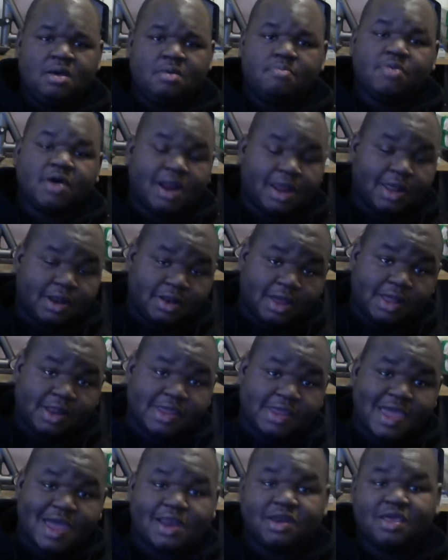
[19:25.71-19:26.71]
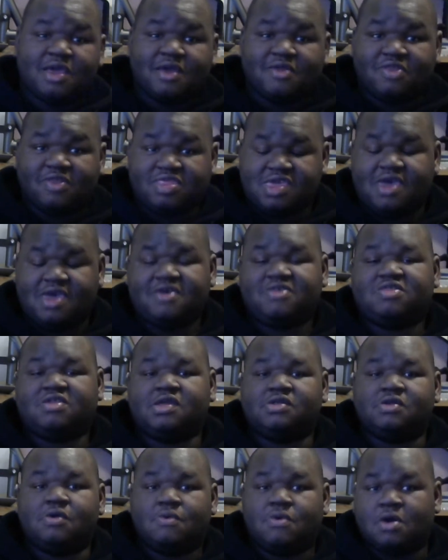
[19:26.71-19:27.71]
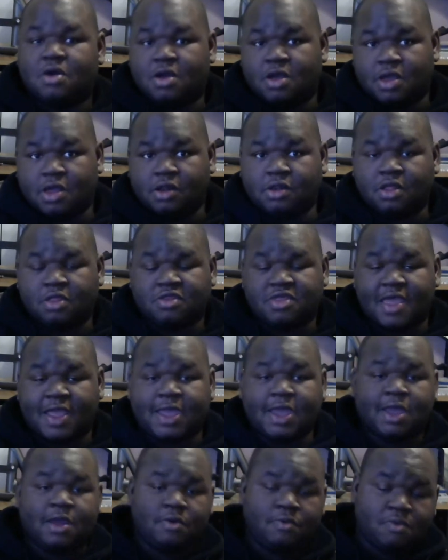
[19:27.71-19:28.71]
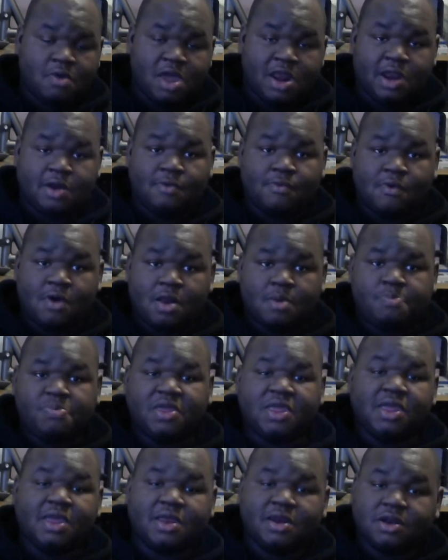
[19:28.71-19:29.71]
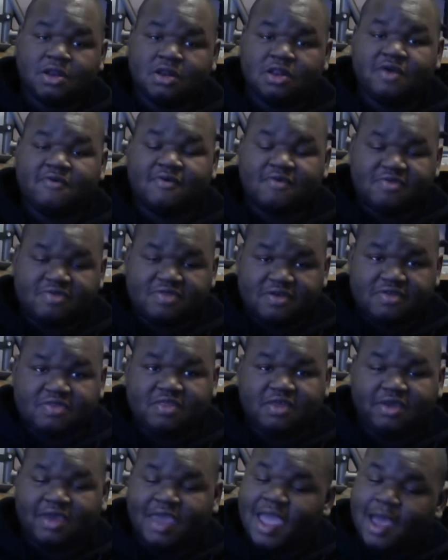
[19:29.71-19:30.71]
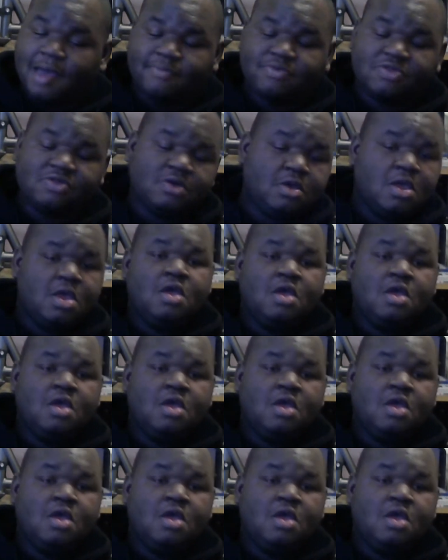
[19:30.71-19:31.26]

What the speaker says: But luckily I did the testing to where it looks like it can run in 1P and deliver 60 amps.